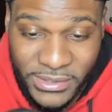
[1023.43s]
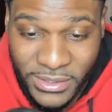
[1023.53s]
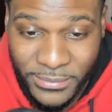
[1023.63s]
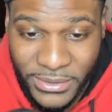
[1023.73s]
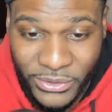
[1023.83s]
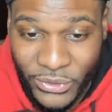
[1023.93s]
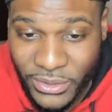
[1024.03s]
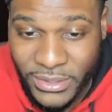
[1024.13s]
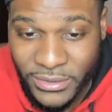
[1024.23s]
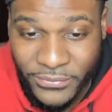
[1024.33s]
should have been
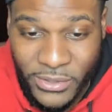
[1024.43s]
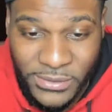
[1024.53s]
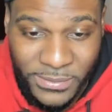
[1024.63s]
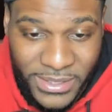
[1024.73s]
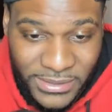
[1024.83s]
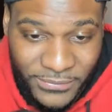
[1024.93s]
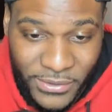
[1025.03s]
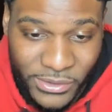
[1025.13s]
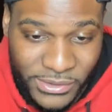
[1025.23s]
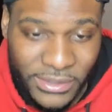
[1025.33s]
doing in the first place and
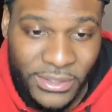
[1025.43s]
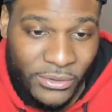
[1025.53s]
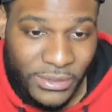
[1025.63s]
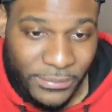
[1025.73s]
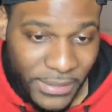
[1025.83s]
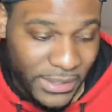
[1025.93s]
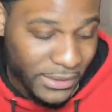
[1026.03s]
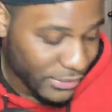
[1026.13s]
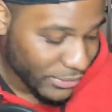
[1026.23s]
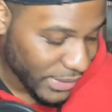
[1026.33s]
focusing on LaMelo